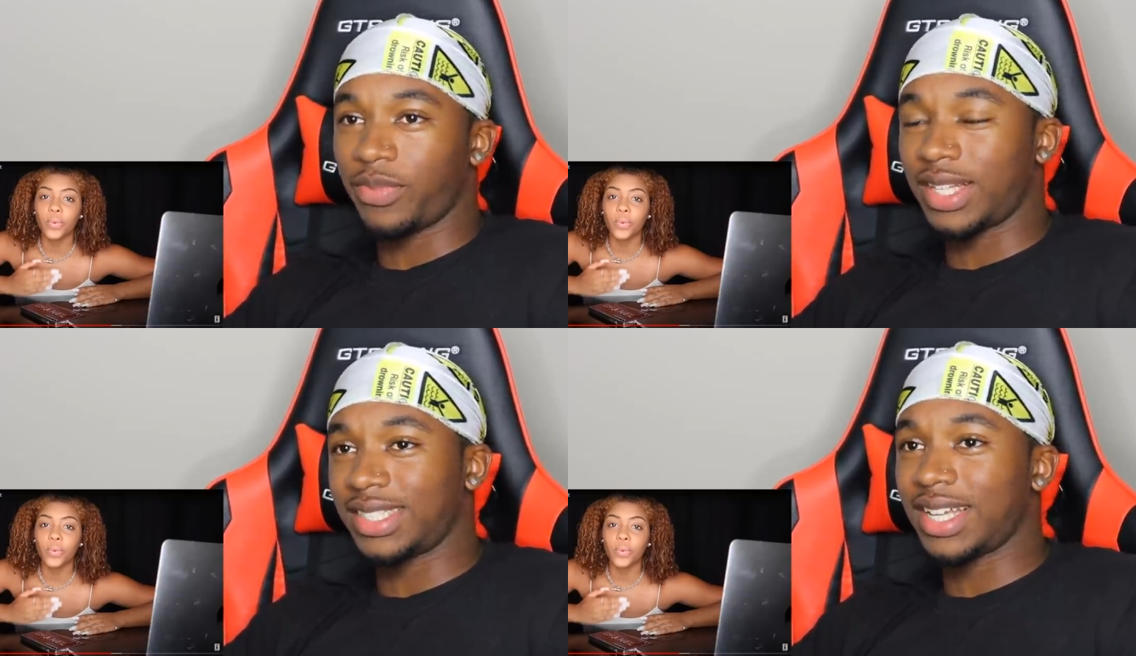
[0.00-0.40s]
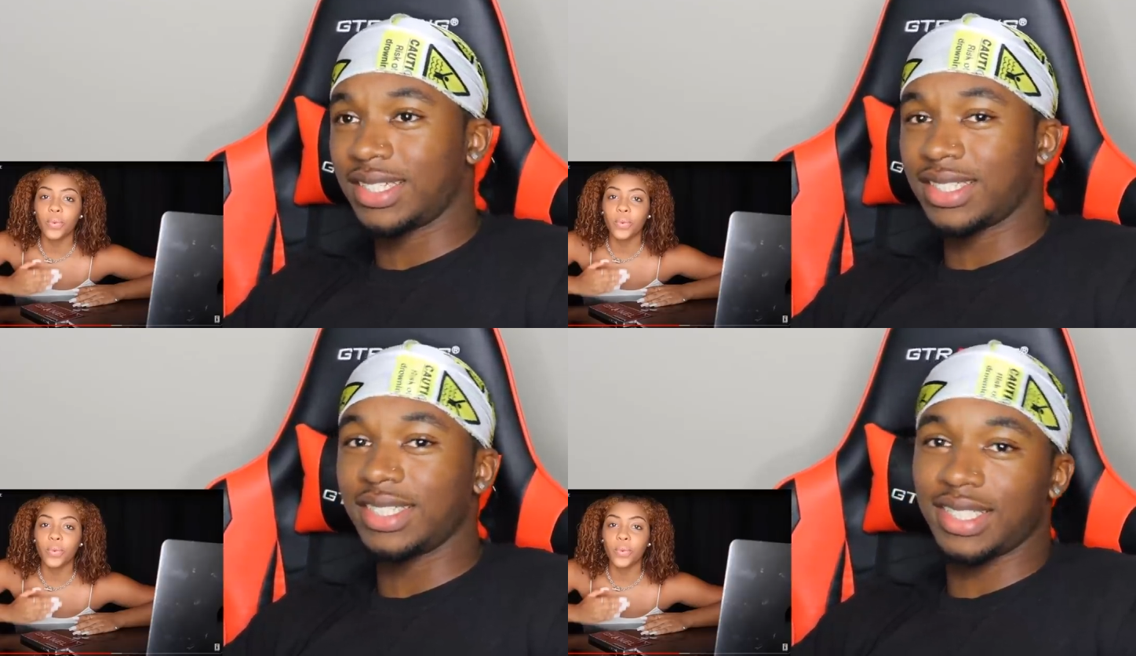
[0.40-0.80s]
Speaker 1: It
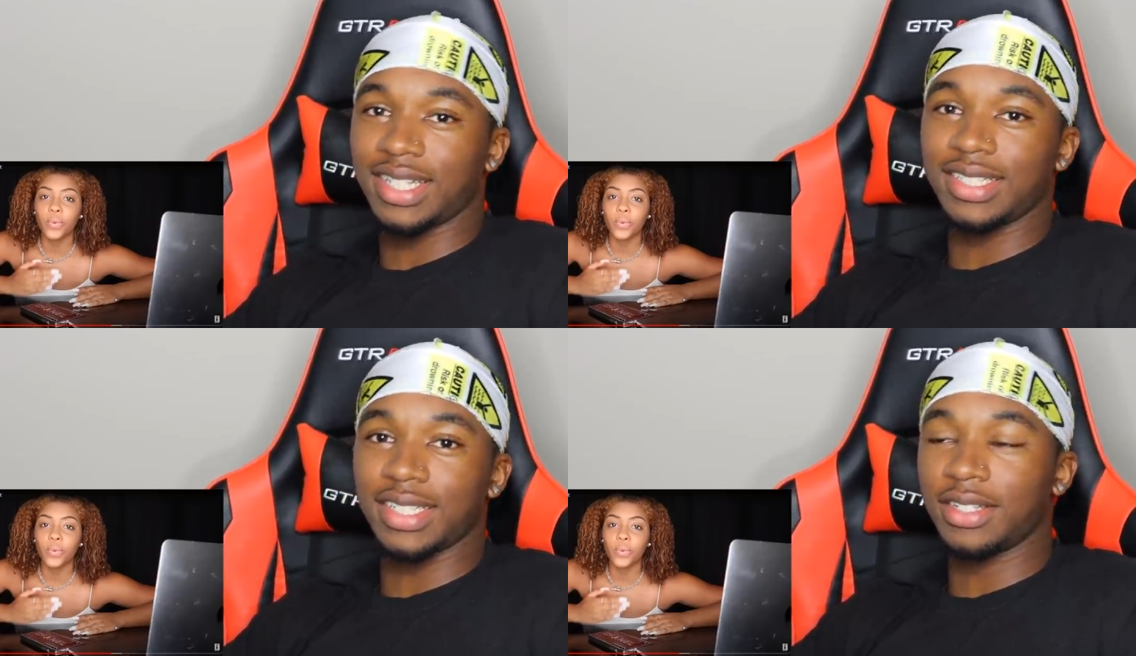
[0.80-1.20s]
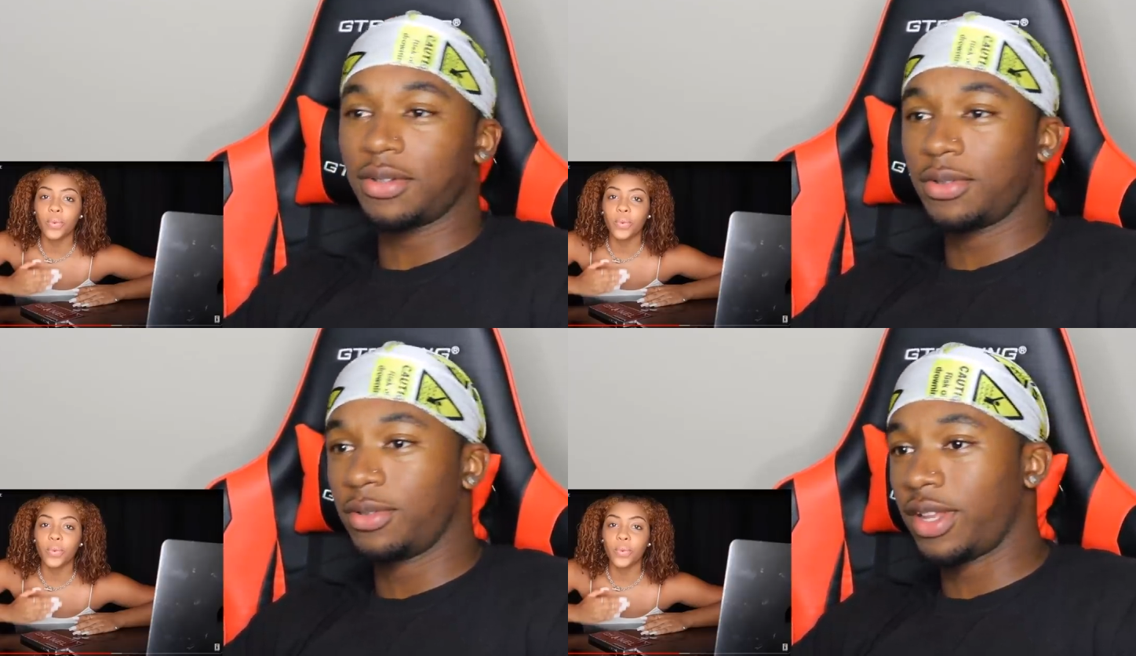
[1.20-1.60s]
sounds like a
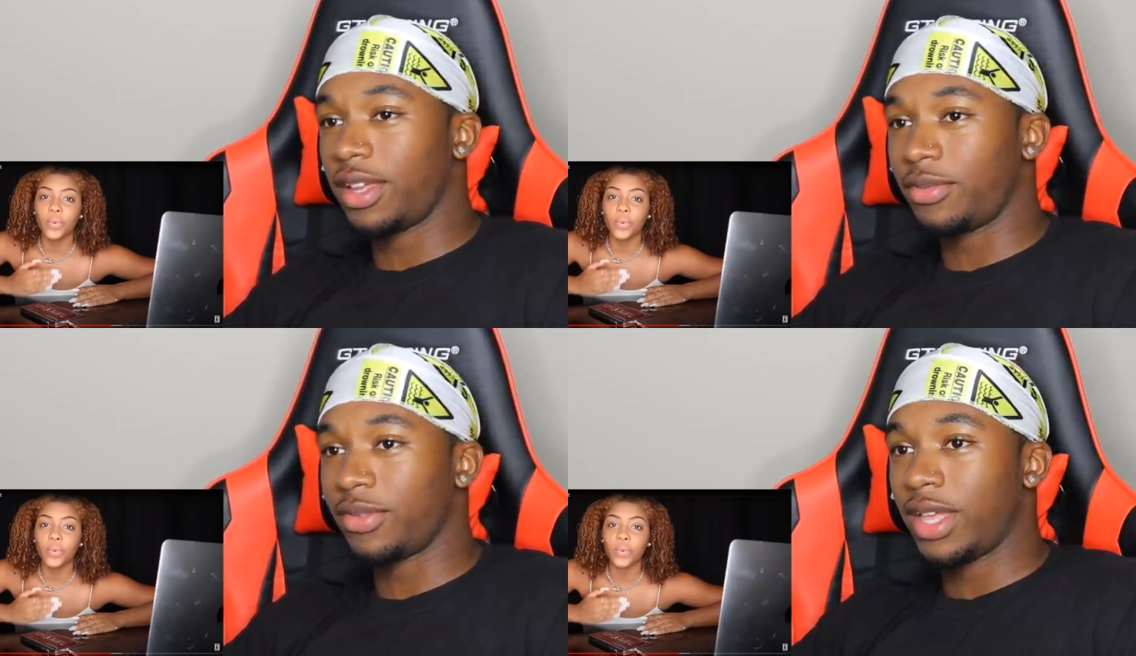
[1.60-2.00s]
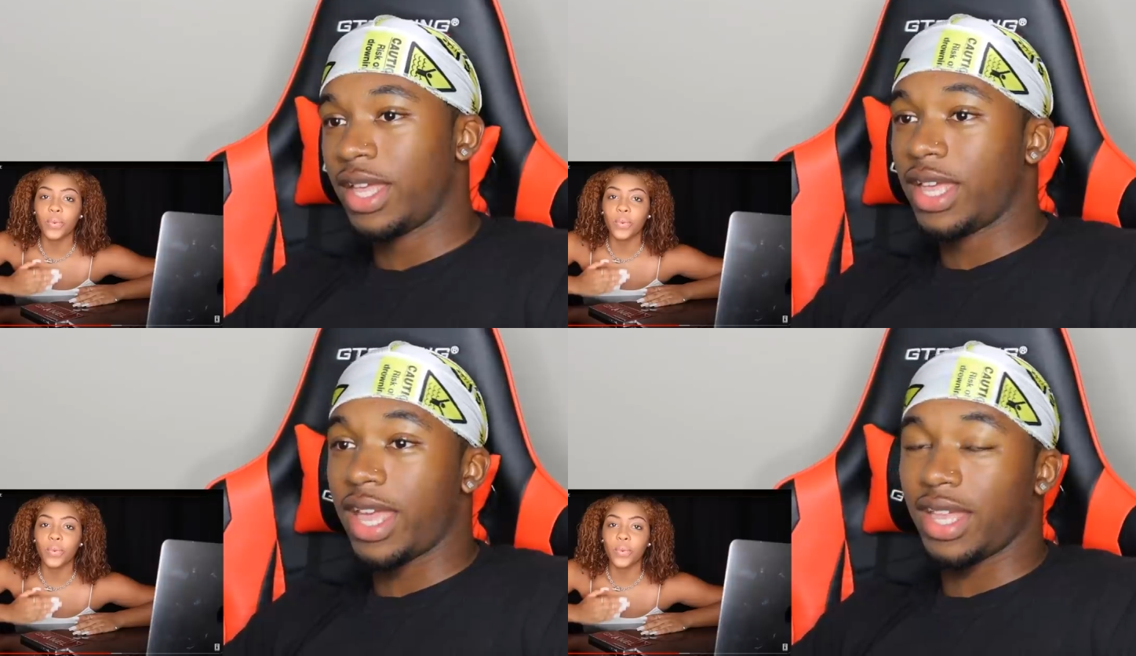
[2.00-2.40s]
cool name.
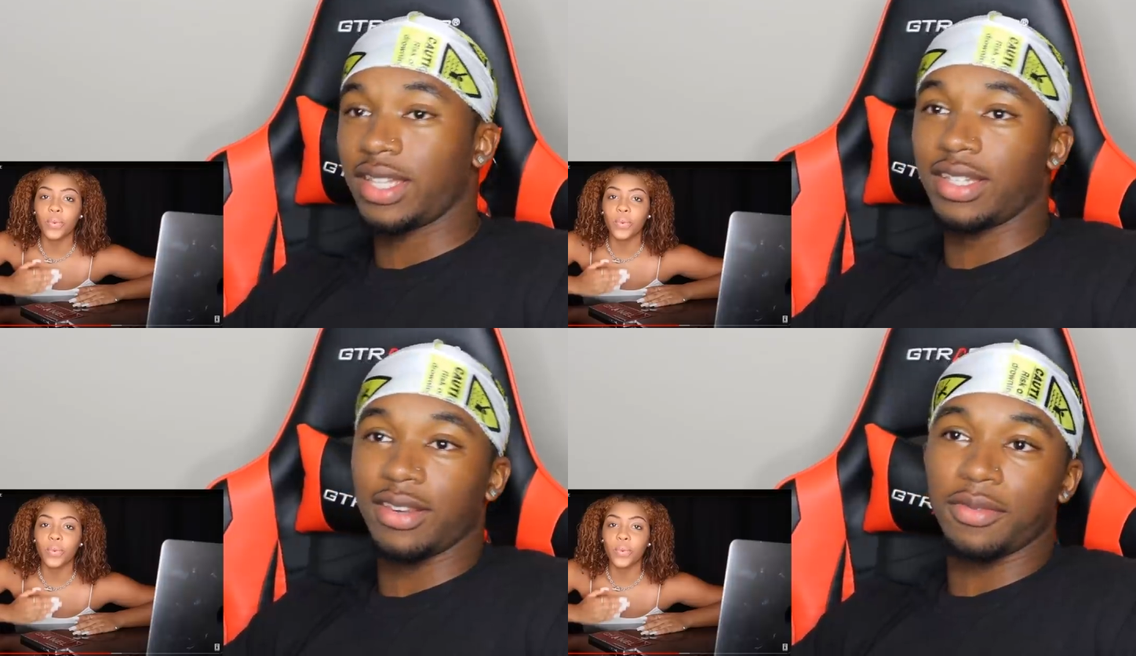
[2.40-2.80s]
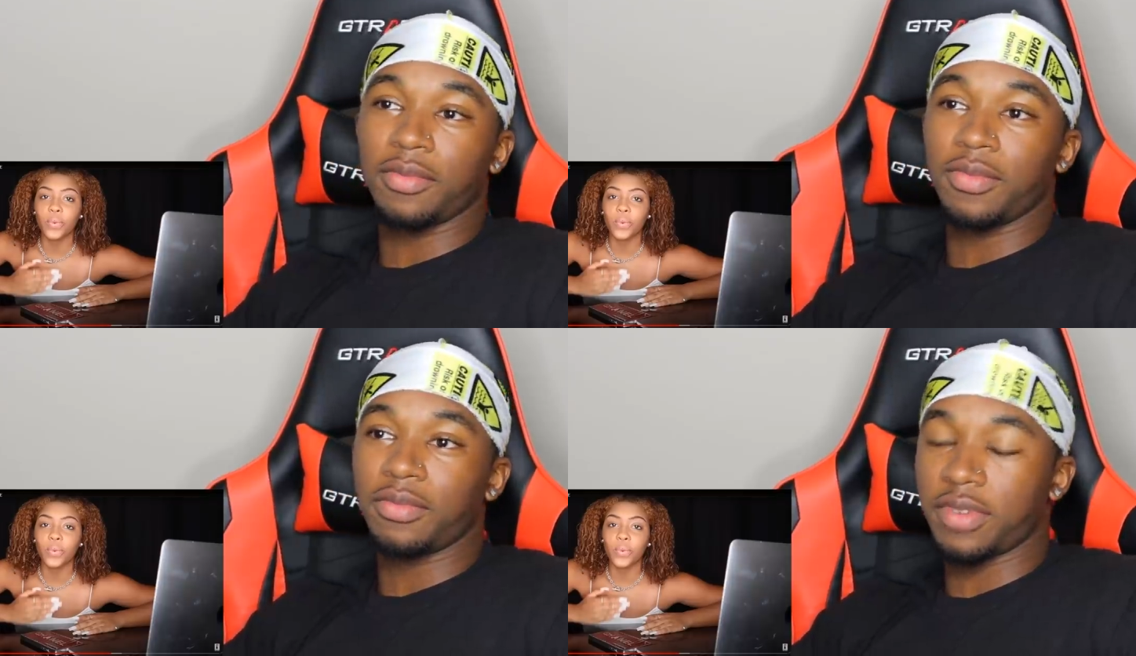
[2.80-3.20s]
And
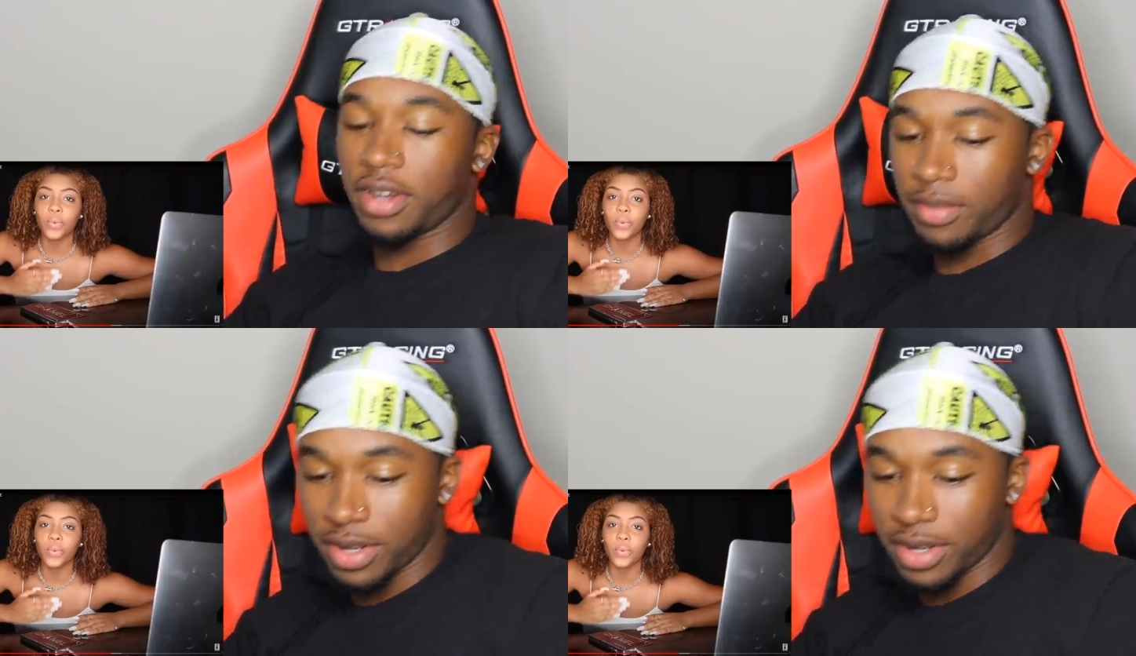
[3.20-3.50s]
never